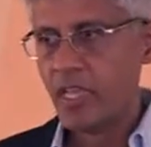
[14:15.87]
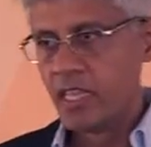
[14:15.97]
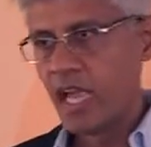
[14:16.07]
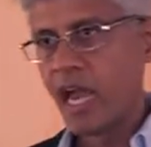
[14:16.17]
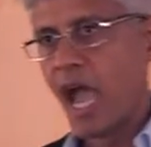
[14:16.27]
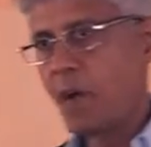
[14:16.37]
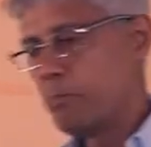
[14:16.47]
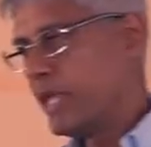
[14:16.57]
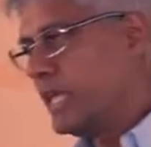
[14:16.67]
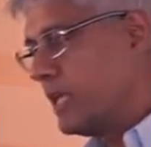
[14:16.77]
They are
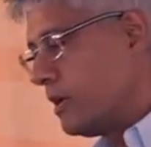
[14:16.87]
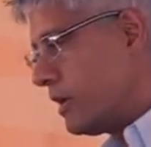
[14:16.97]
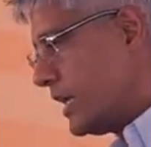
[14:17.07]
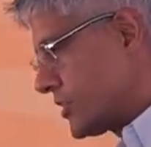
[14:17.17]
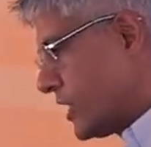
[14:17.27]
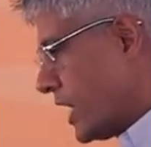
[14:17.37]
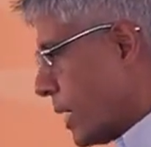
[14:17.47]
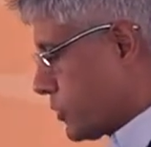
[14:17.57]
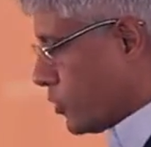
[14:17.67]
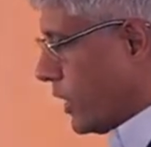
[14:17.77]
happy listening
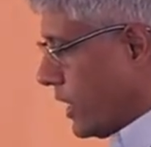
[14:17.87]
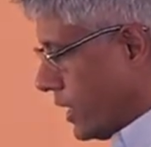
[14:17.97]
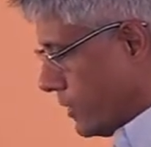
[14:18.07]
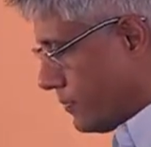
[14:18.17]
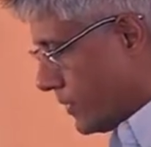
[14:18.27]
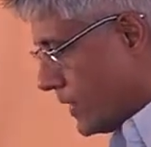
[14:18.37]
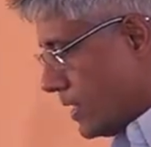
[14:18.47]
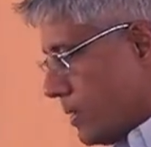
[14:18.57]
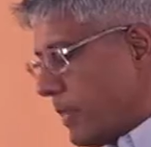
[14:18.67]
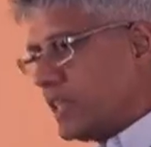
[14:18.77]
up to here.
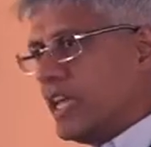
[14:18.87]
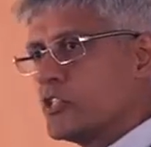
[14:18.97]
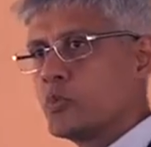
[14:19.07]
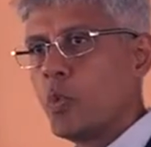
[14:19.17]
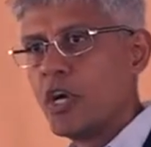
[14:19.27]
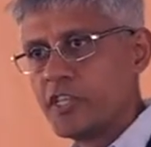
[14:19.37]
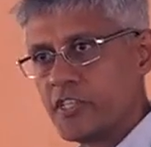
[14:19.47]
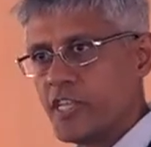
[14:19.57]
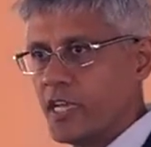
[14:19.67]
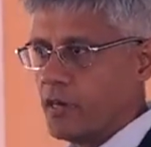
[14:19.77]
But there's
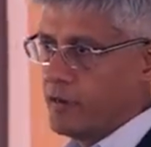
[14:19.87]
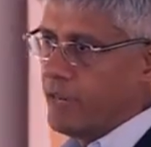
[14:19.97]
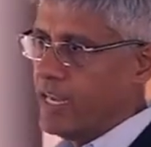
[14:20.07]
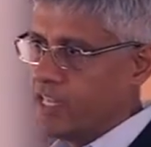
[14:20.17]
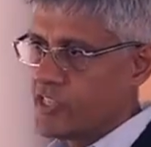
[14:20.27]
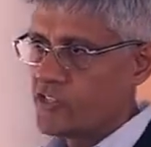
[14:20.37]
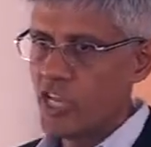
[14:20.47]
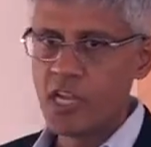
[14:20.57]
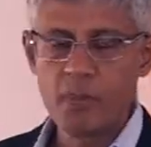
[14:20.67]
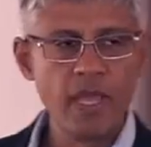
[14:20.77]
worse here, ladies and
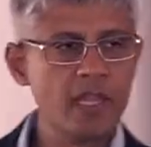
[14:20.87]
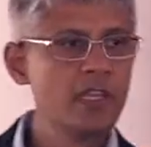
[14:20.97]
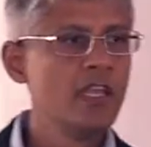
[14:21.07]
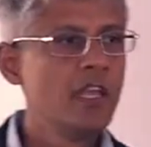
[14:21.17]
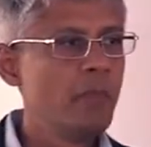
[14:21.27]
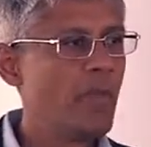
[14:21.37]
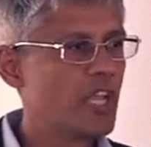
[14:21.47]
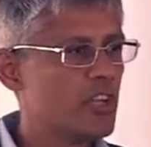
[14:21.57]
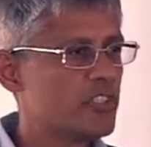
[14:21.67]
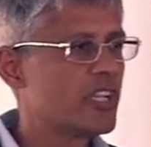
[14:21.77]
gentlemen,
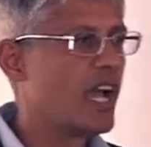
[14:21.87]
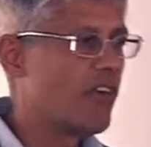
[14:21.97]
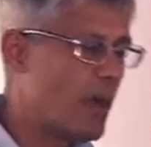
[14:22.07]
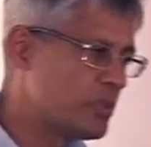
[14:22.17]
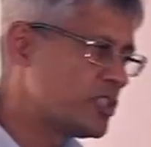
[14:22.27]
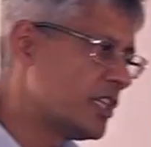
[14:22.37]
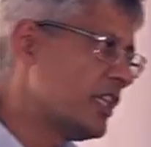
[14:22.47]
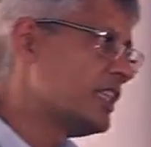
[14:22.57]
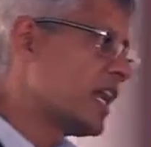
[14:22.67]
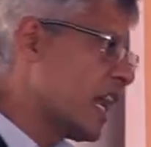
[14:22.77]
because
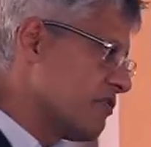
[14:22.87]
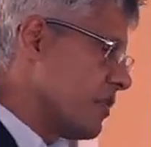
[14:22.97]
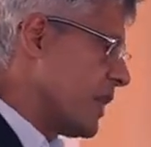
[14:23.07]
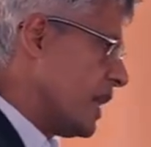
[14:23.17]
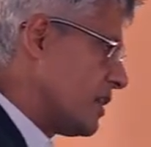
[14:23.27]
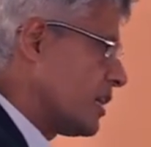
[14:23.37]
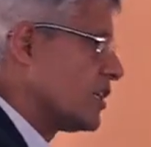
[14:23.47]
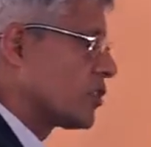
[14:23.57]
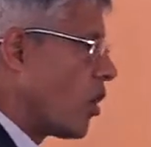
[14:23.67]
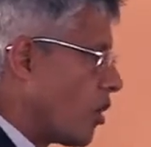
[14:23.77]
corruption in the government
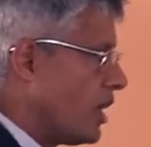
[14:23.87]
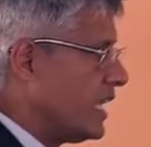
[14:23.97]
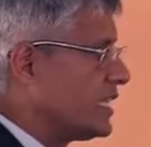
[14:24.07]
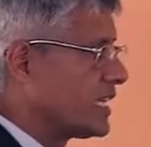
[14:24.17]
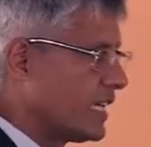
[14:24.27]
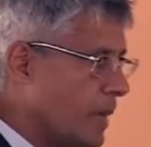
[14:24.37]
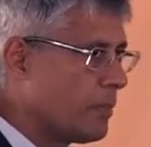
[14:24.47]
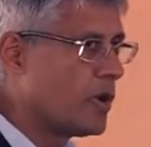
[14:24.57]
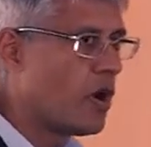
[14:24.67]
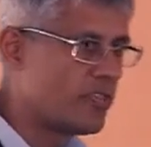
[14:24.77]
is only the
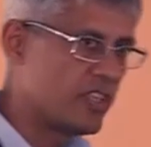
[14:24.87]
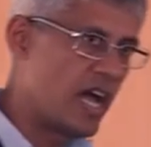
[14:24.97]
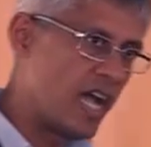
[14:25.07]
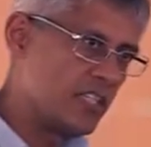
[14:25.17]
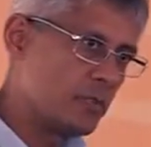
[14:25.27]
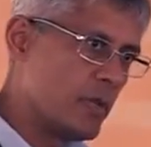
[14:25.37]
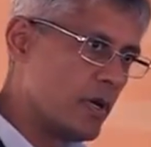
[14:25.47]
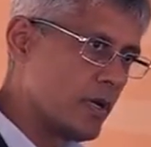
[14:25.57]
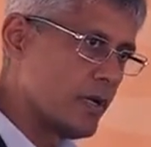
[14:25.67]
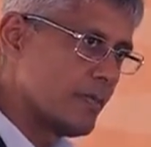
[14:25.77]
tip of the iceberg.